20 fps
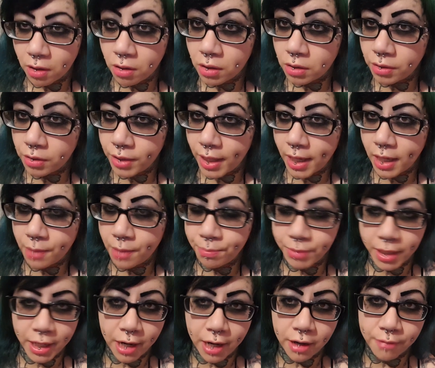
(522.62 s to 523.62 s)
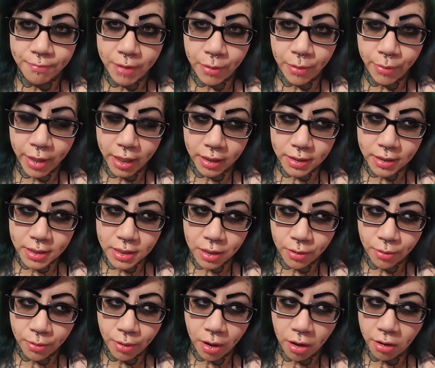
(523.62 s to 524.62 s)
all the ink bled out of my wings,
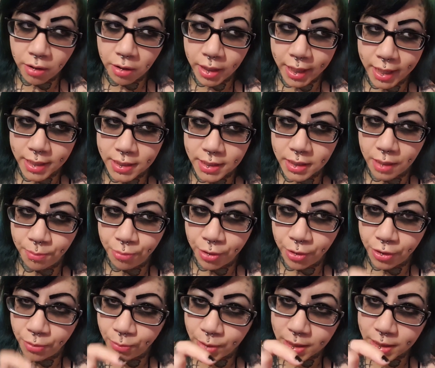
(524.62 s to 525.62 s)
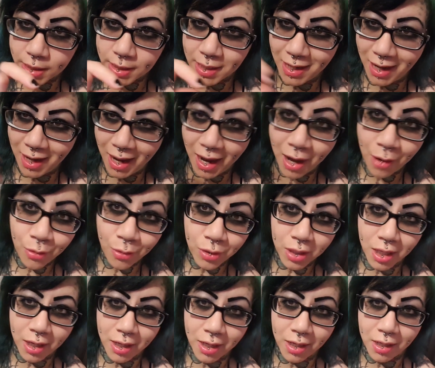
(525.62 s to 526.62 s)
so all I ended up with was an
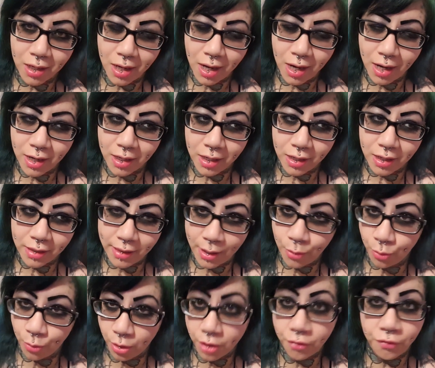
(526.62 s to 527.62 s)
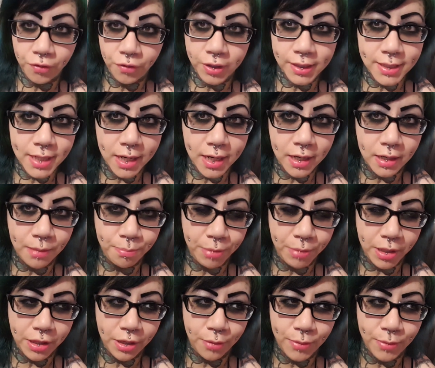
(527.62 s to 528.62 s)
outline, and they were filled in,
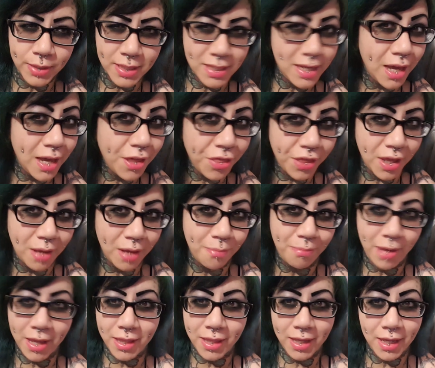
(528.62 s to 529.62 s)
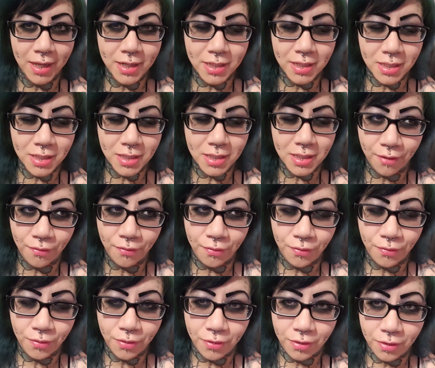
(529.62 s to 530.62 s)
but there was nothing by the end of
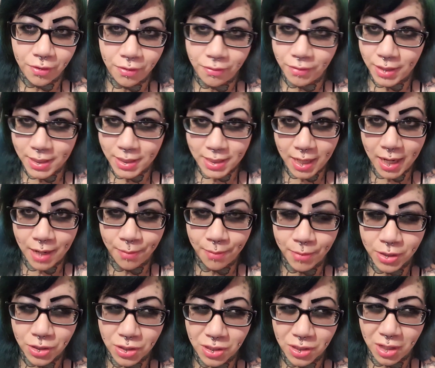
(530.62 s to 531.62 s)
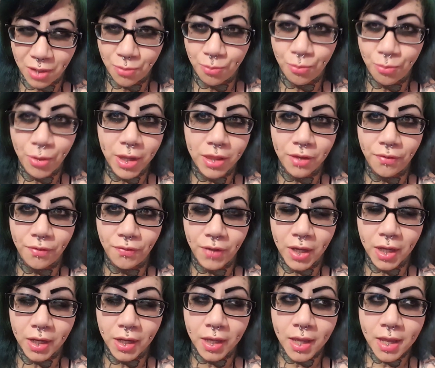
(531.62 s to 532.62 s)
the day, which is like, what the
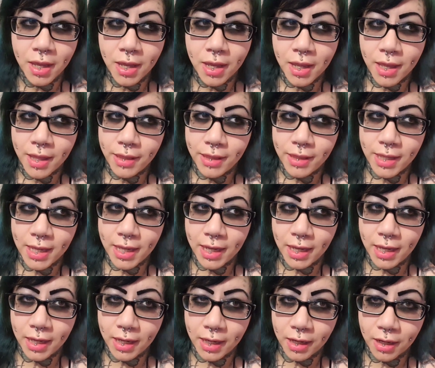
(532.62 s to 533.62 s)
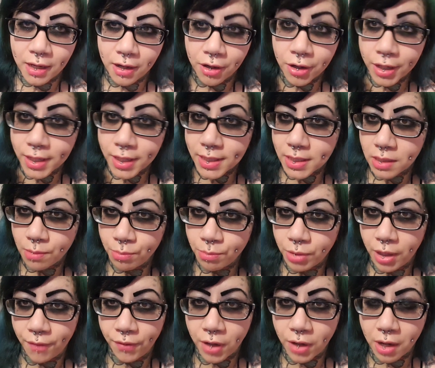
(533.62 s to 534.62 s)
fuck? The Irken
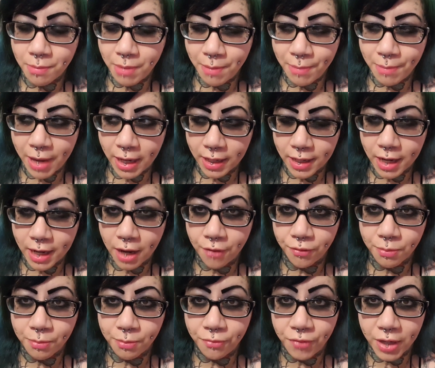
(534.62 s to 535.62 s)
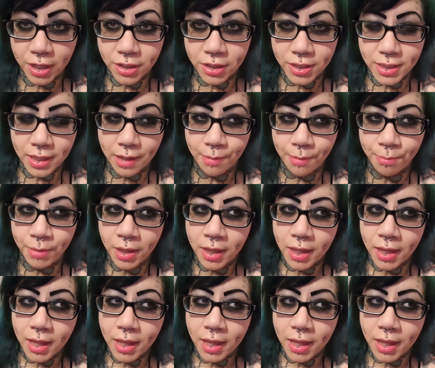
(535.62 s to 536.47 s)
symbol I've got on my back now from Invader Zim,